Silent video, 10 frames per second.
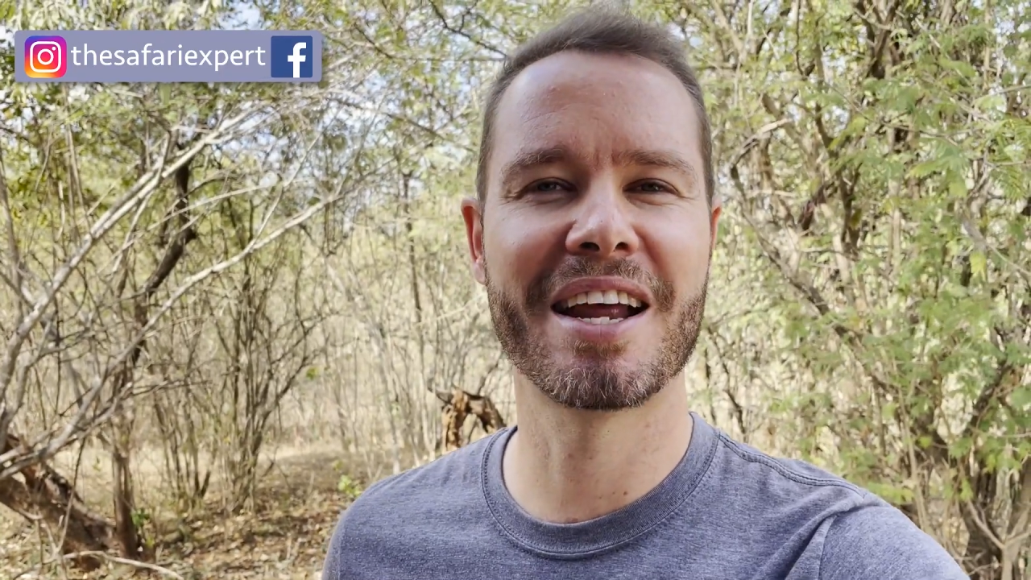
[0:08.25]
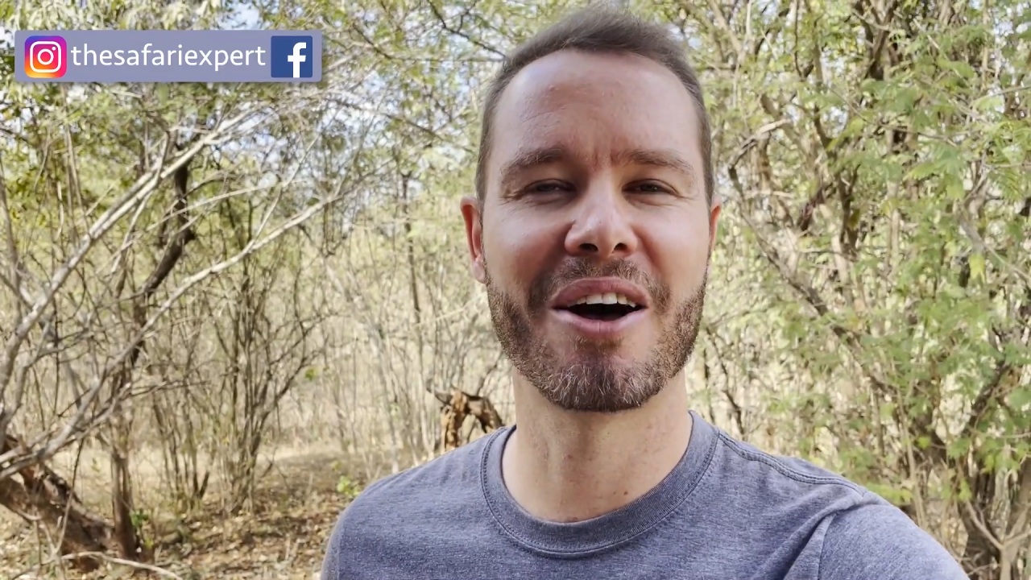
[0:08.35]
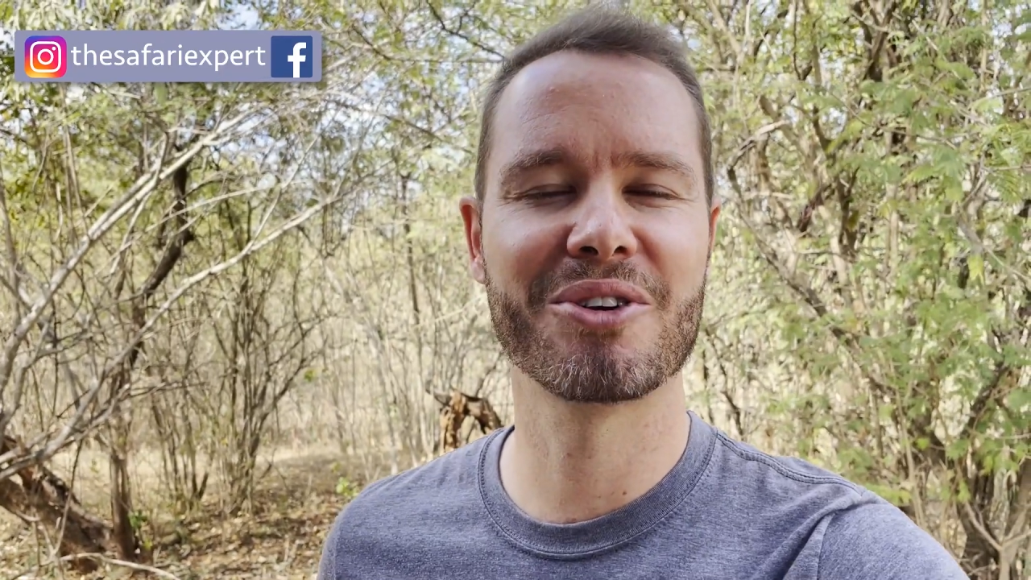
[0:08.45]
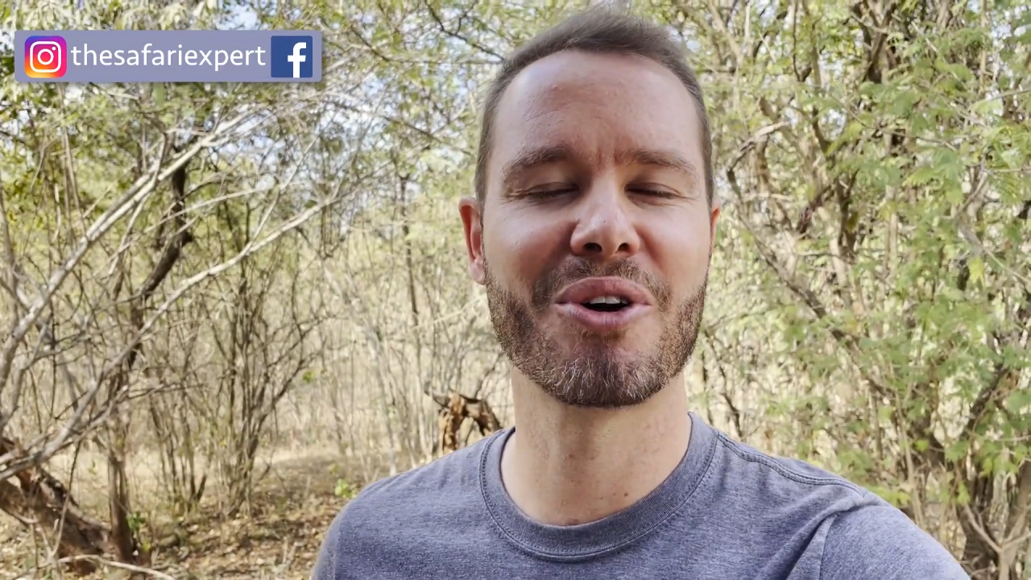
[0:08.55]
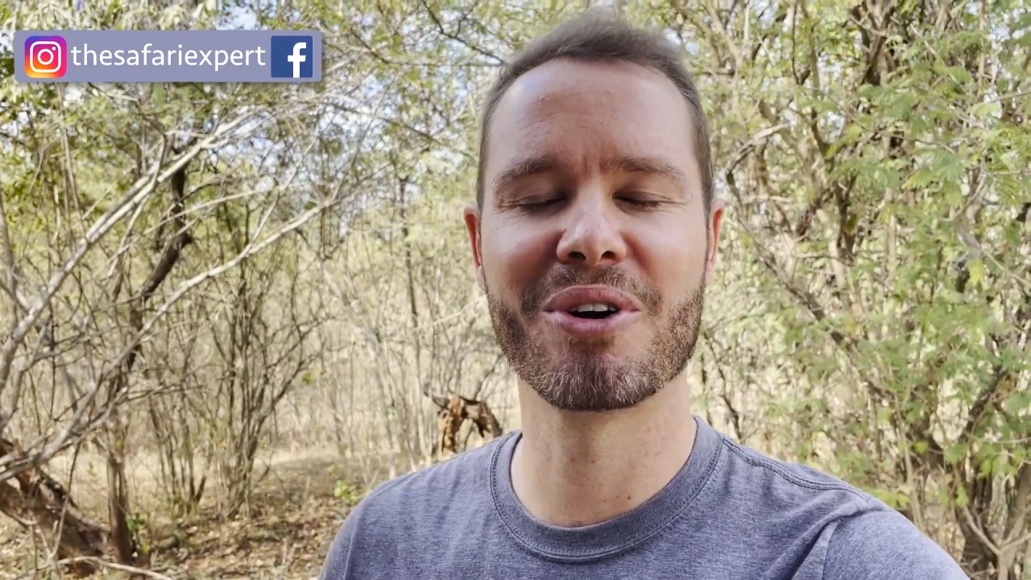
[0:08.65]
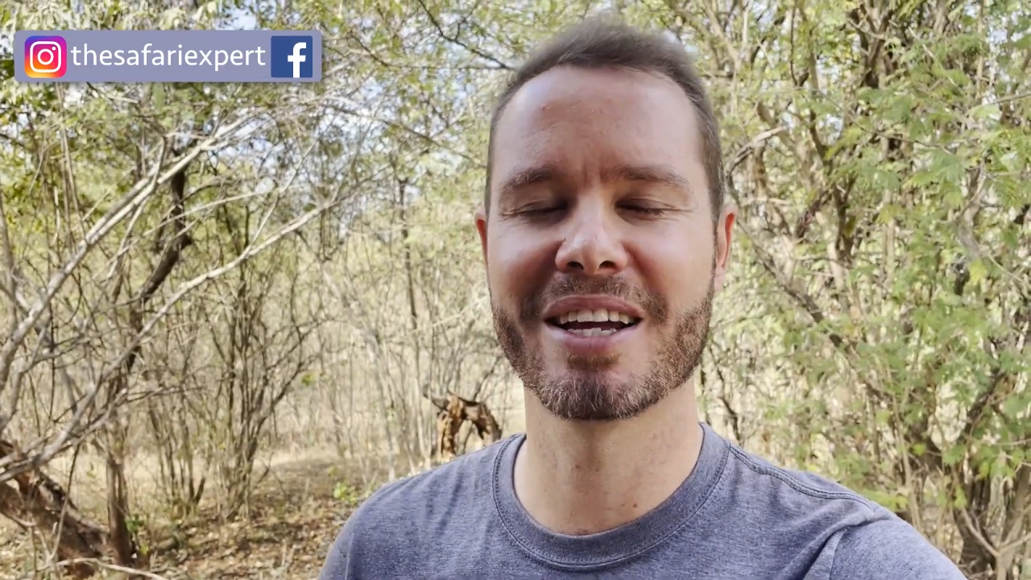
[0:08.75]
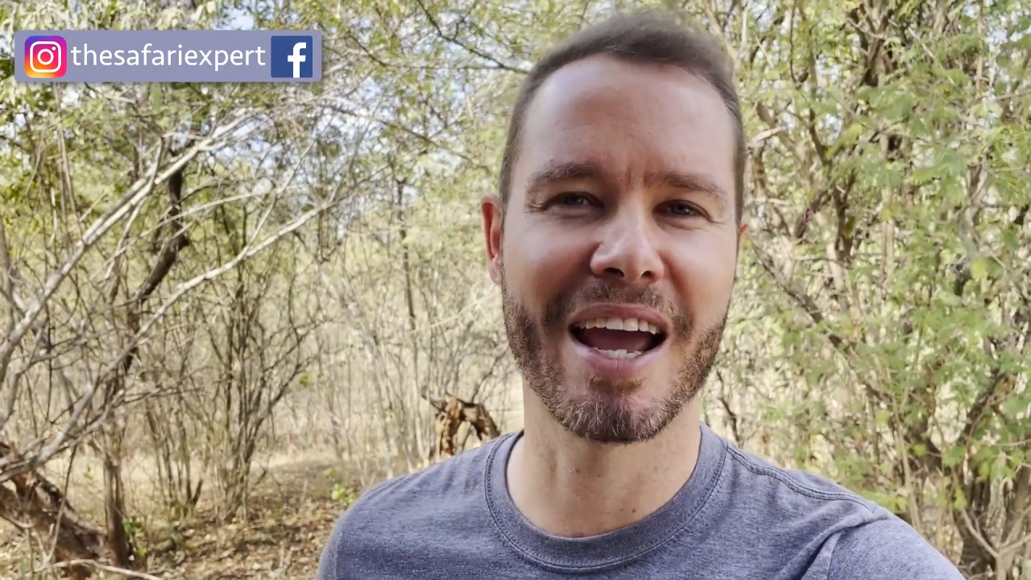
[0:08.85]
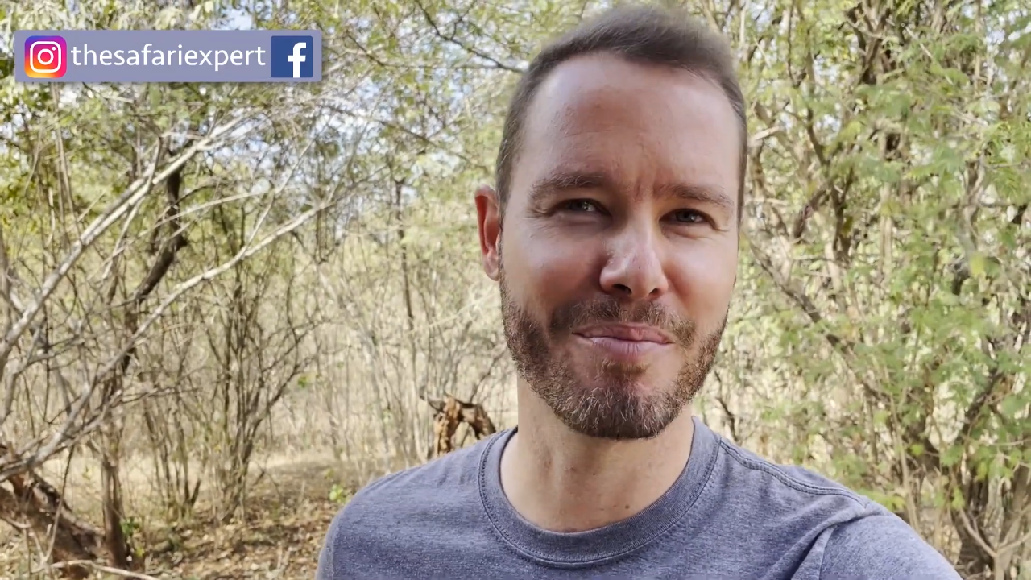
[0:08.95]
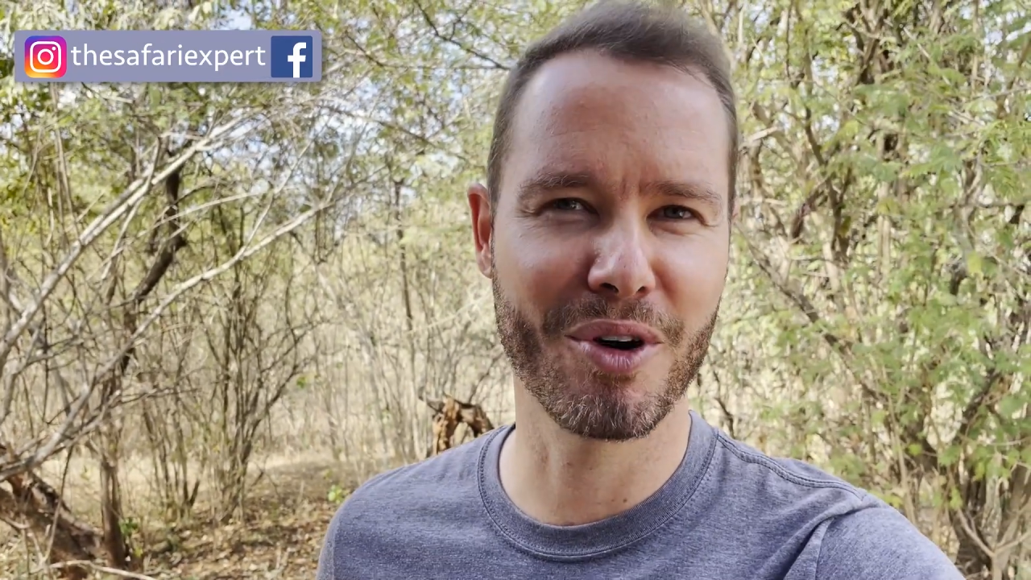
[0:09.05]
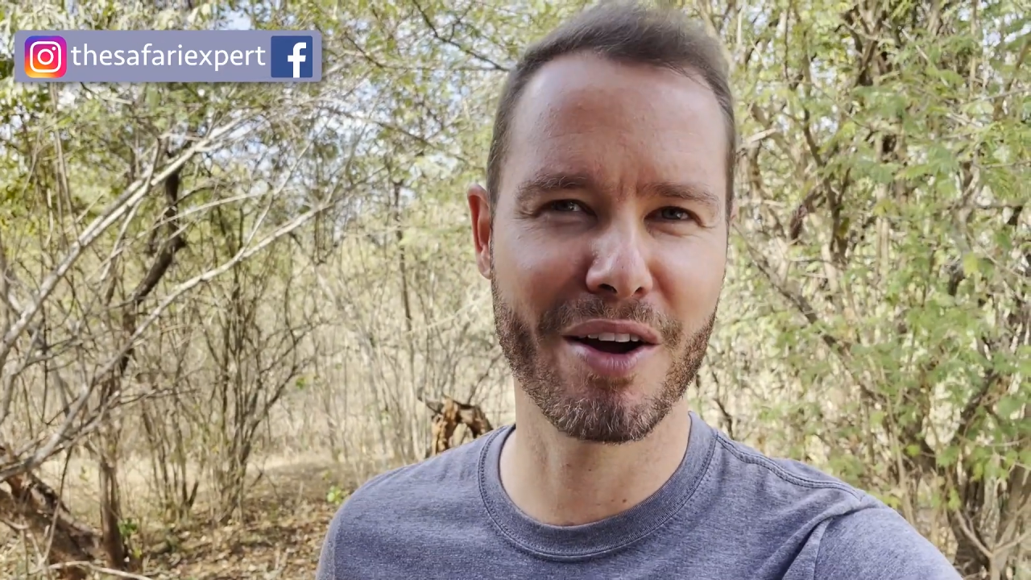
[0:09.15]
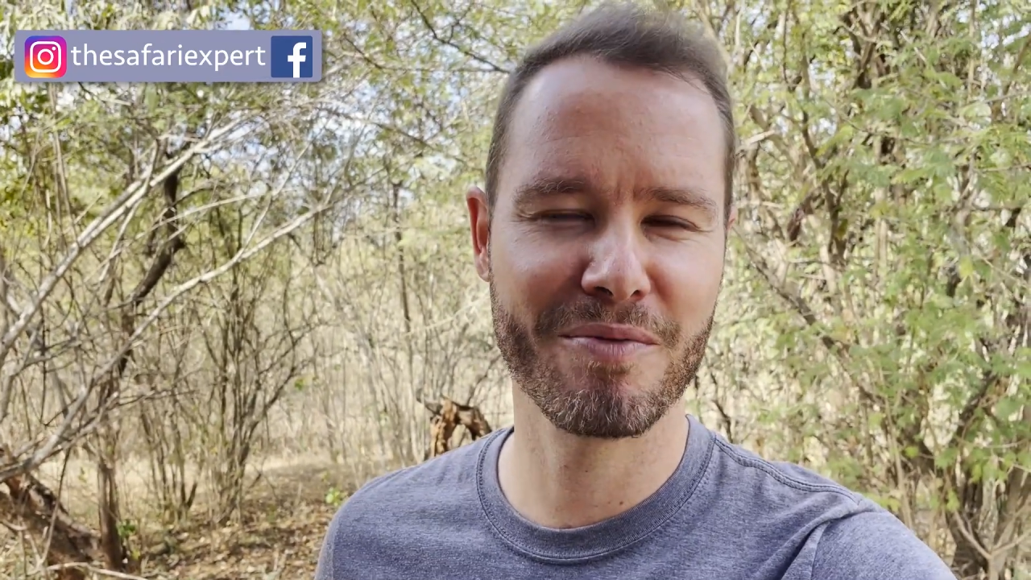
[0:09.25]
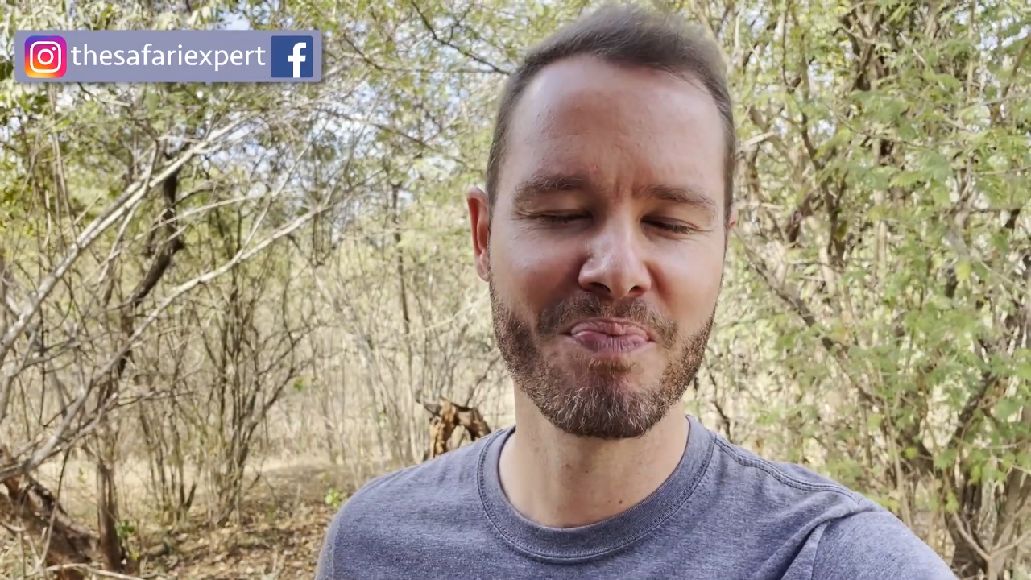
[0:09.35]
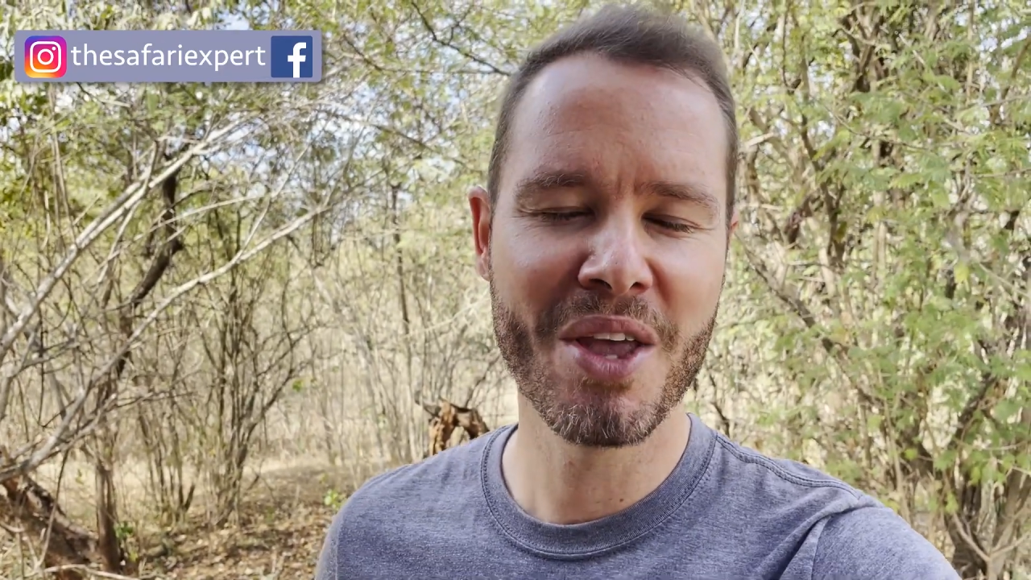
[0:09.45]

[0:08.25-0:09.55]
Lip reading: out on a game drive.